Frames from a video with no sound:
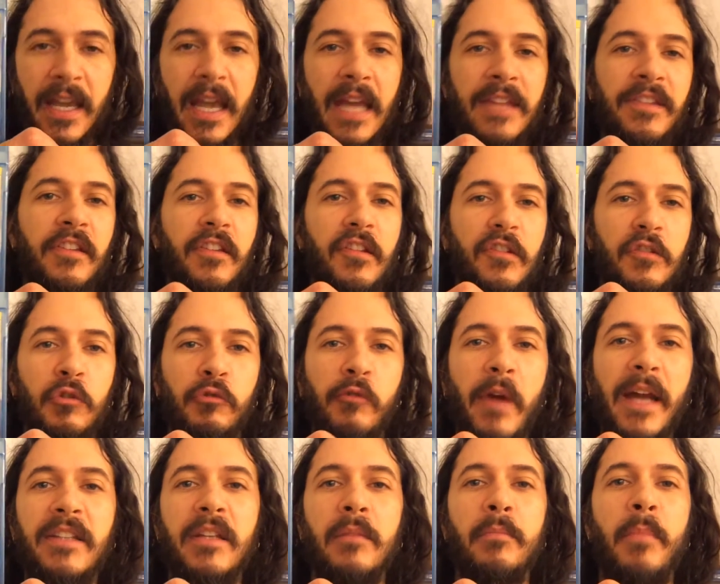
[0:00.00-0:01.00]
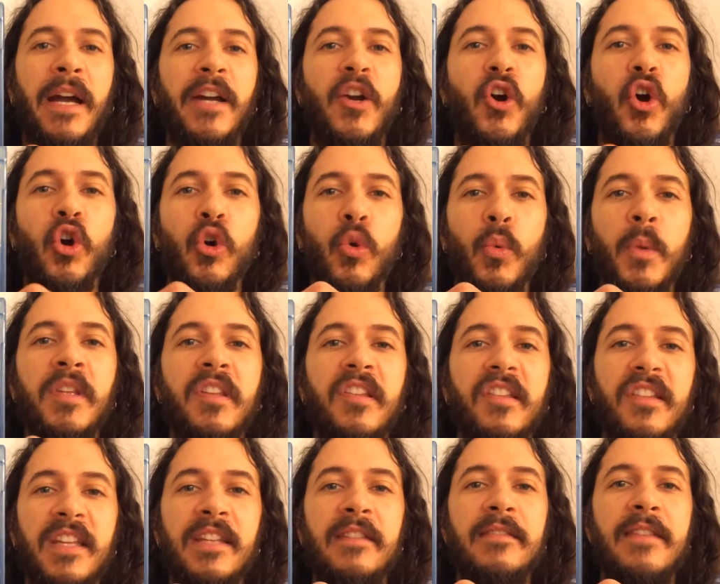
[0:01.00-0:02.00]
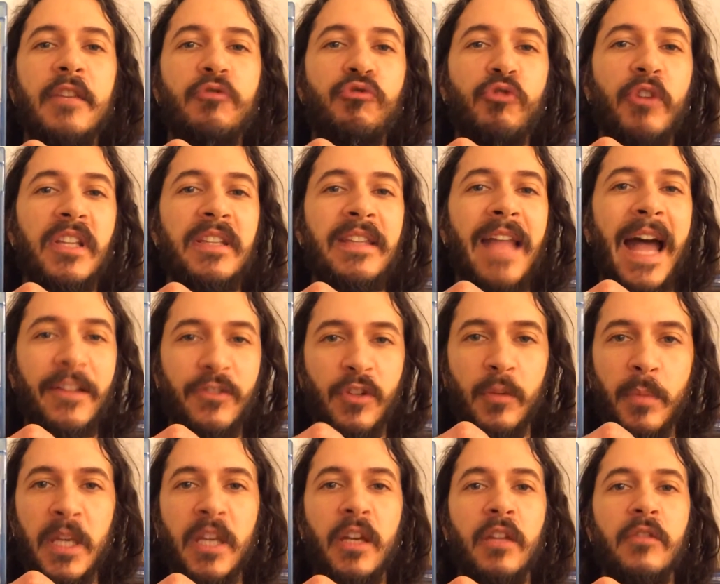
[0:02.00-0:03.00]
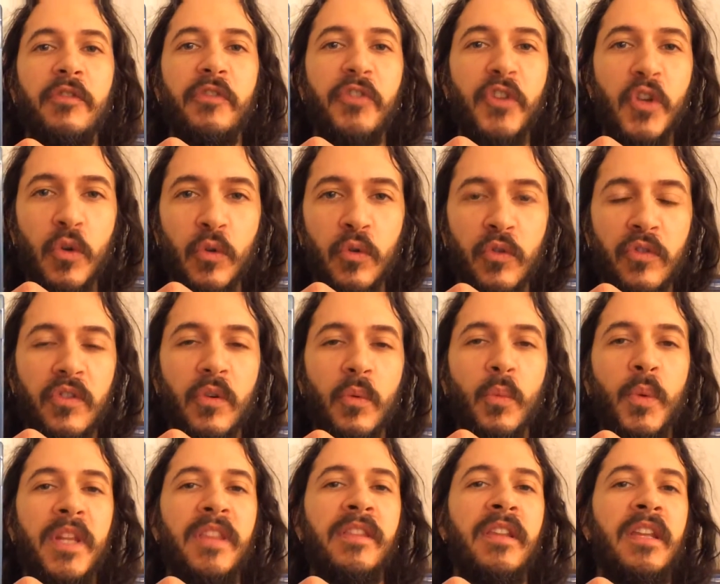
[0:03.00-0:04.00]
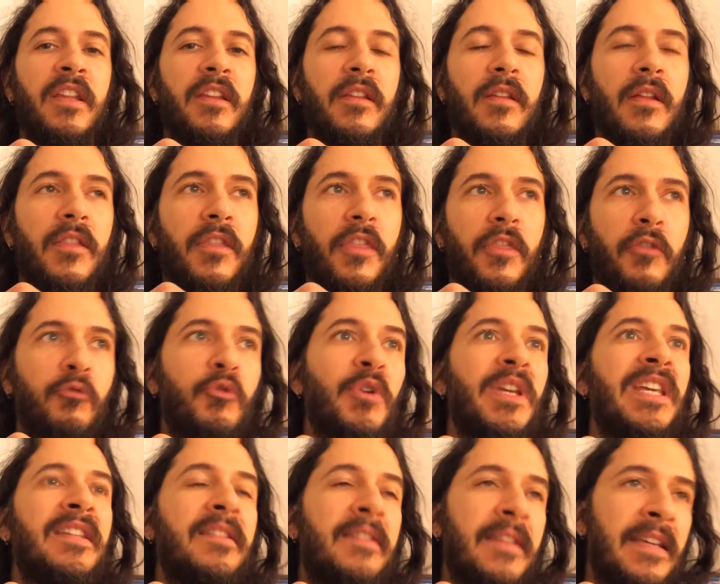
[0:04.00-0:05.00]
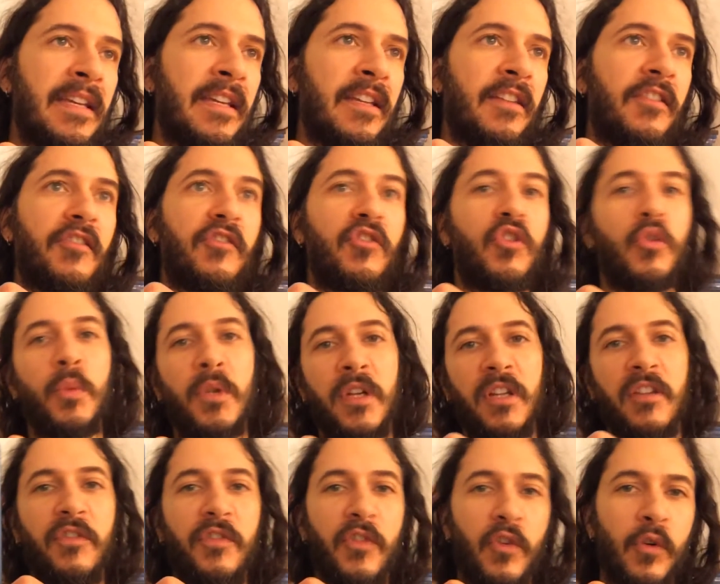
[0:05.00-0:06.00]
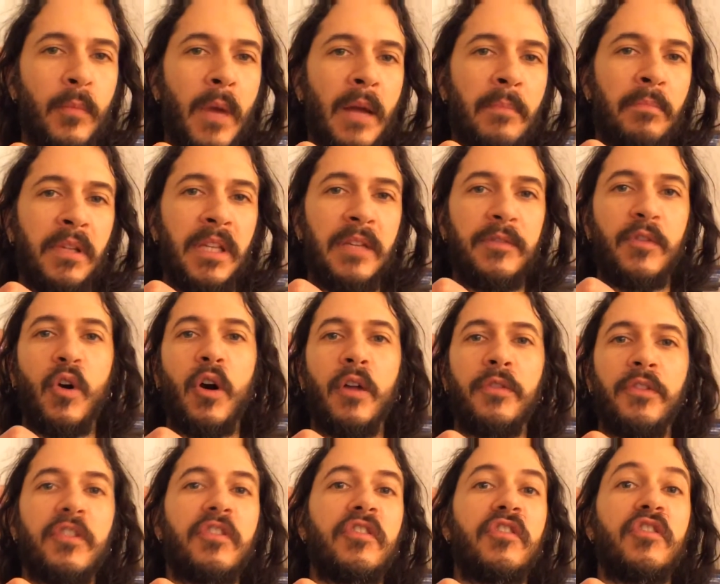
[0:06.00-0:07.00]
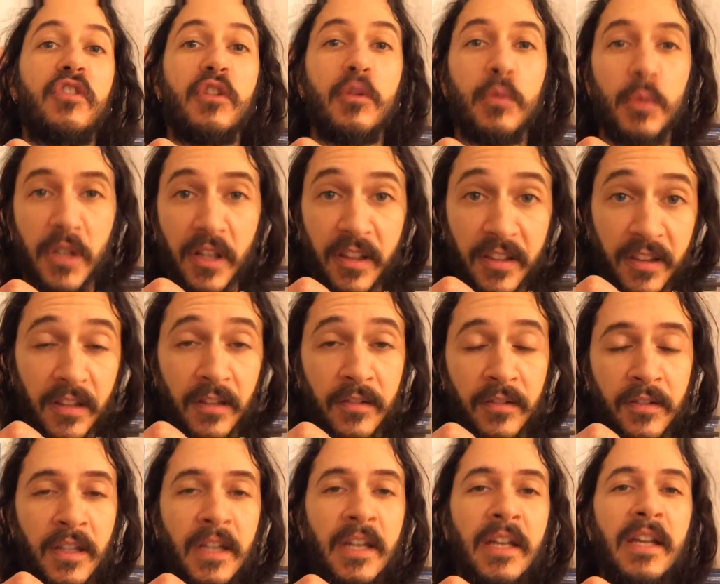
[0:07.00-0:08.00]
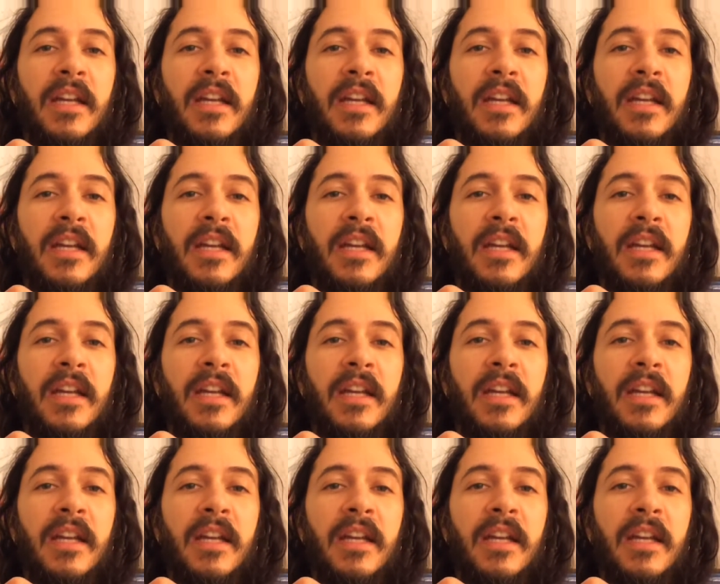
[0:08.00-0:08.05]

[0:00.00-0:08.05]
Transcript: And this is directed by Erwin C. Dietrich, not to be confused with the 3D stewardess film I believe called The Stewardesses.